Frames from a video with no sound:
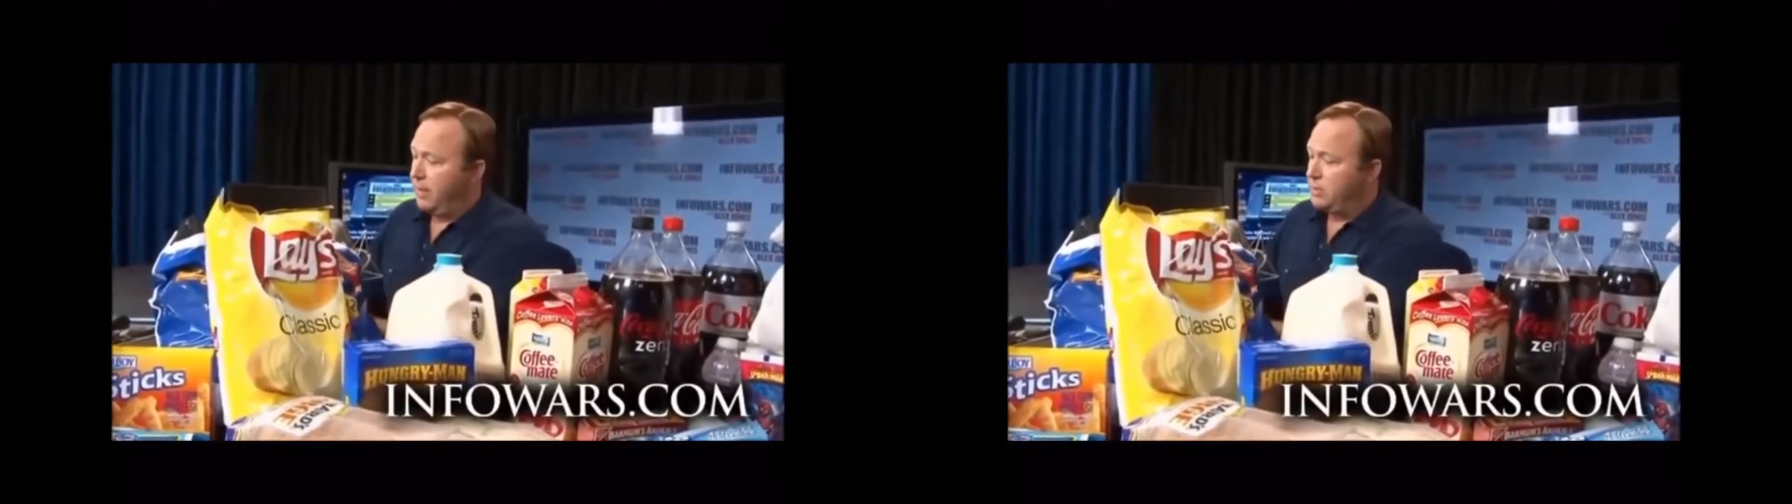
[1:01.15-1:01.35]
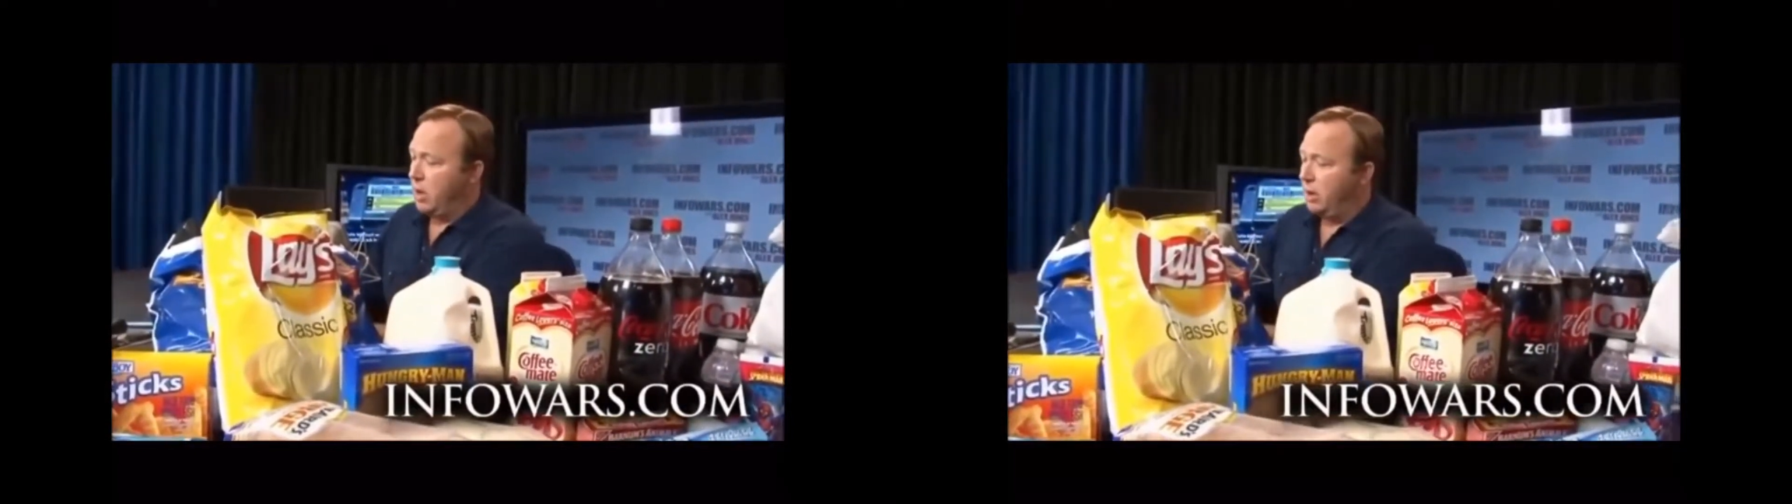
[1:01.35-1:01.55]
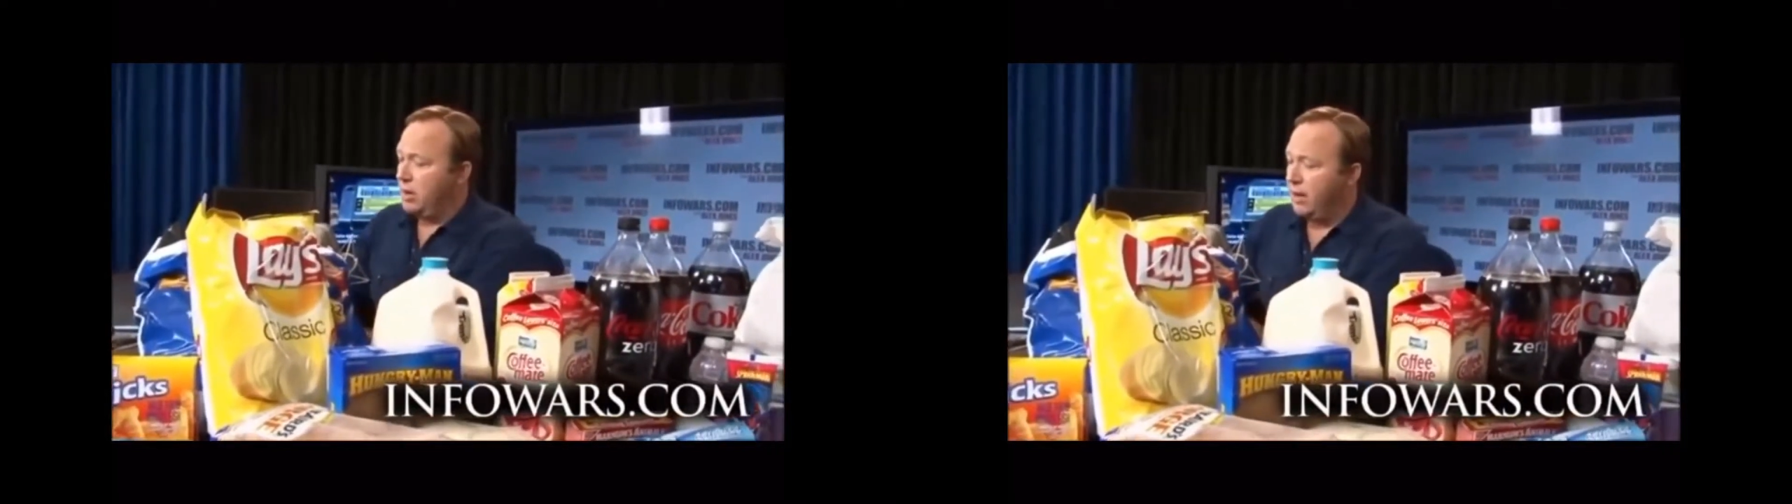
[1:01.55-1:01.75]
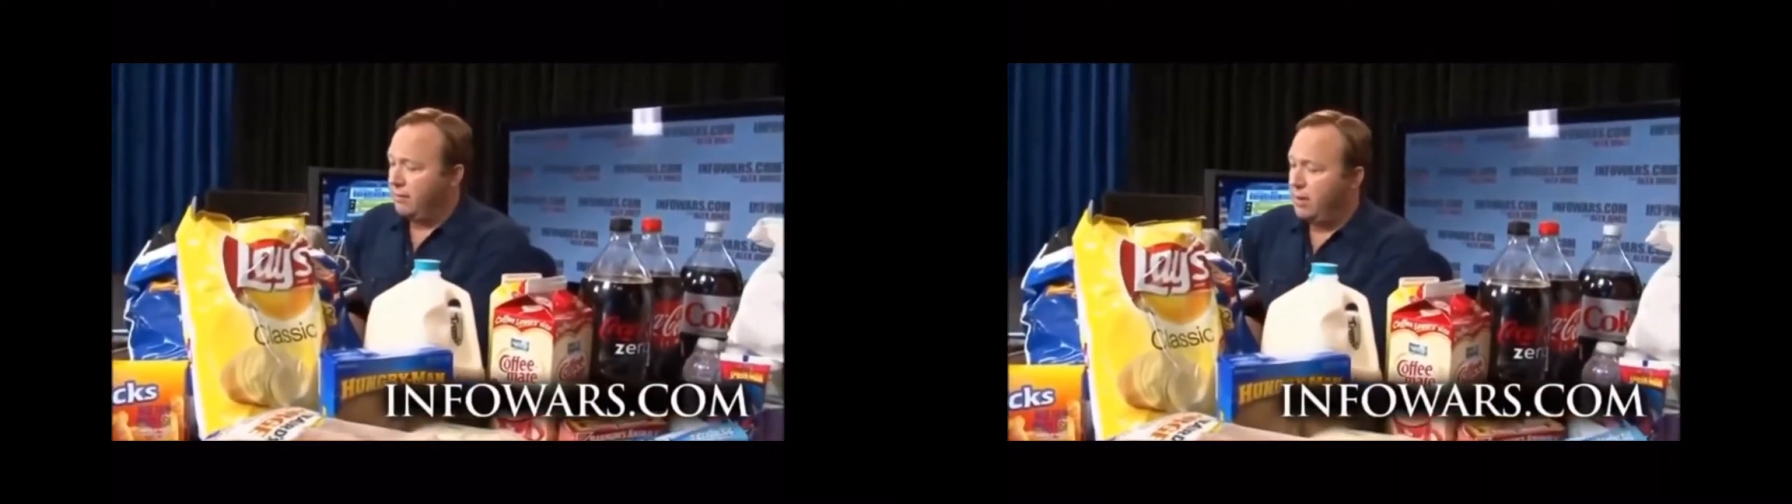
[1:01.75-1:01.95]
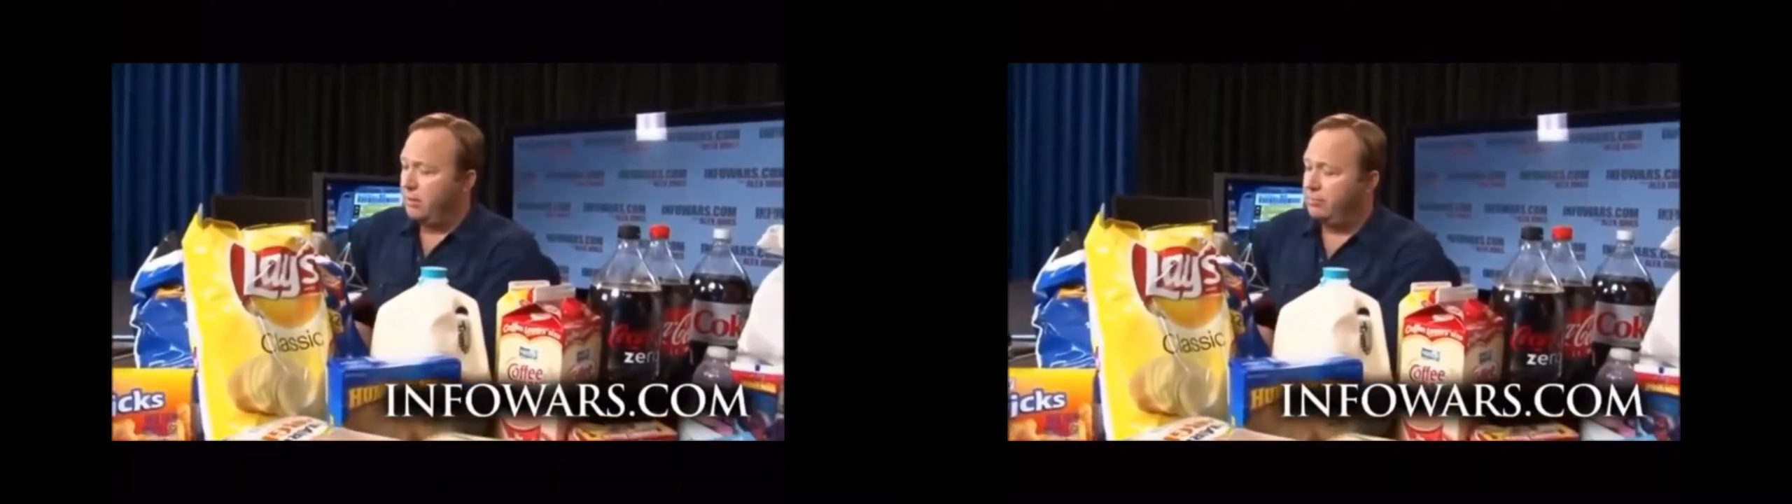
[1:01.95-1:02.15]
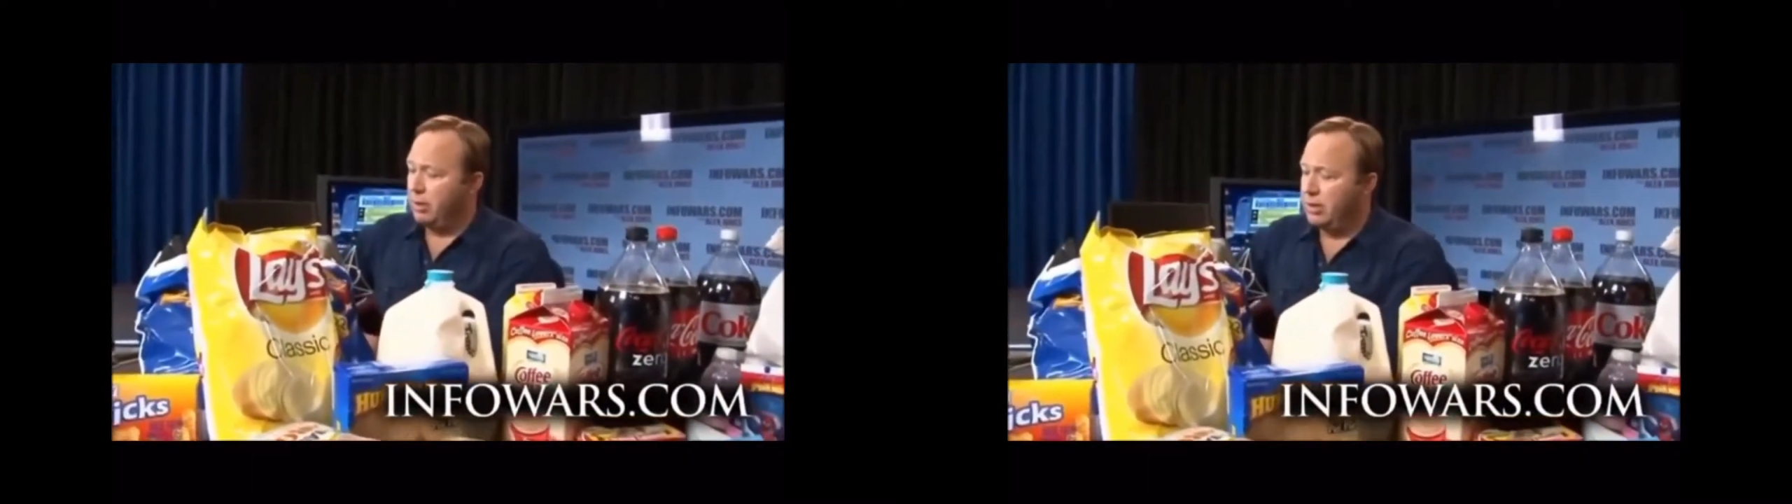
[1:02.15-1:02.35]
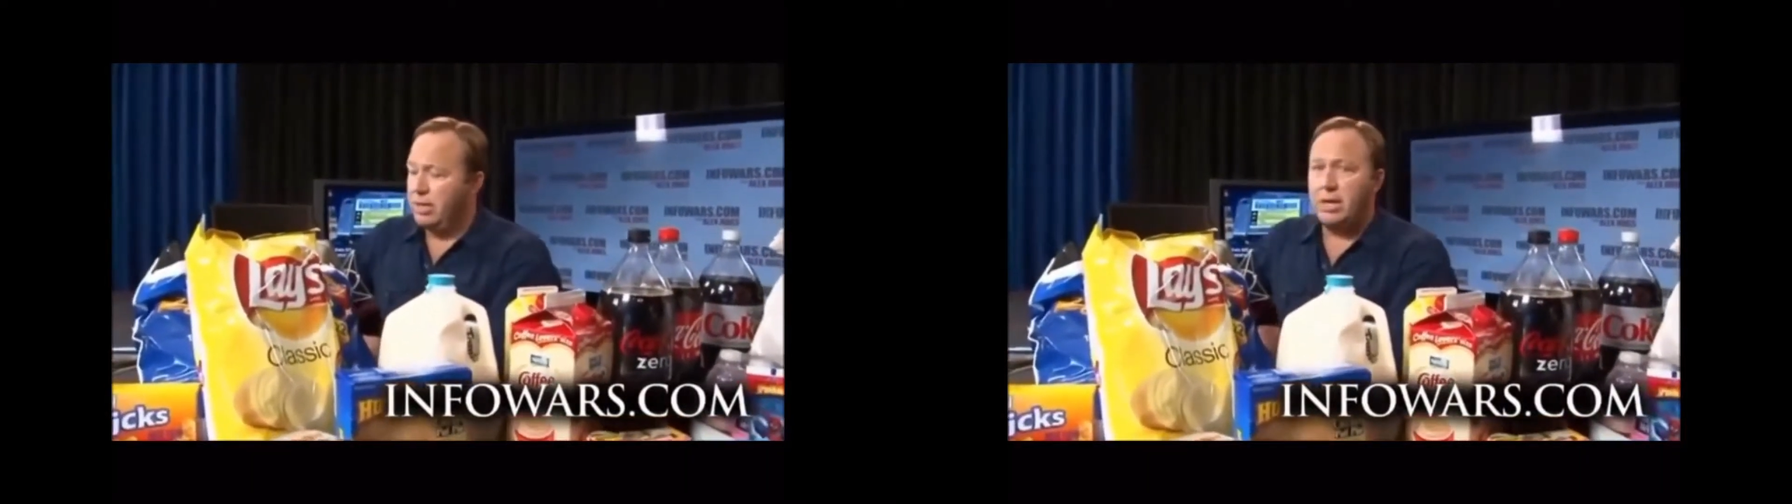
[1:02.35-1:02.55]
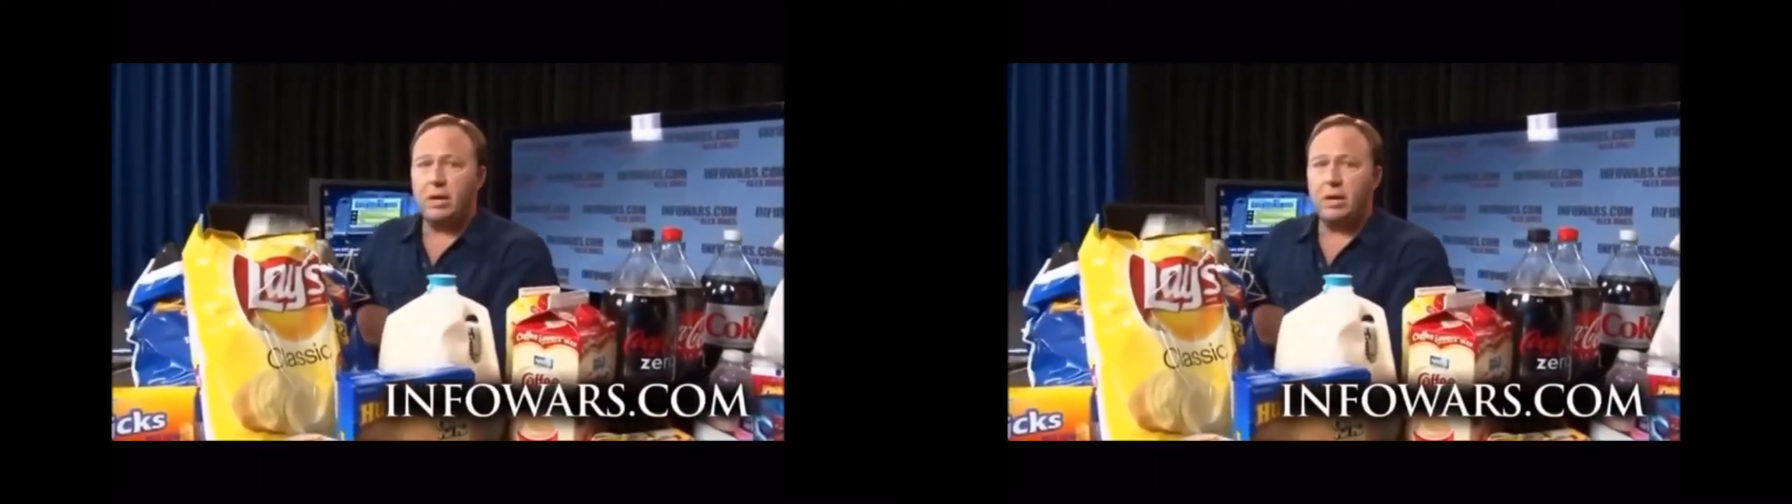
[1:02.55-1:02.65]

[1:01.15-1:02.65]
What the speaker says: It's all covered in the book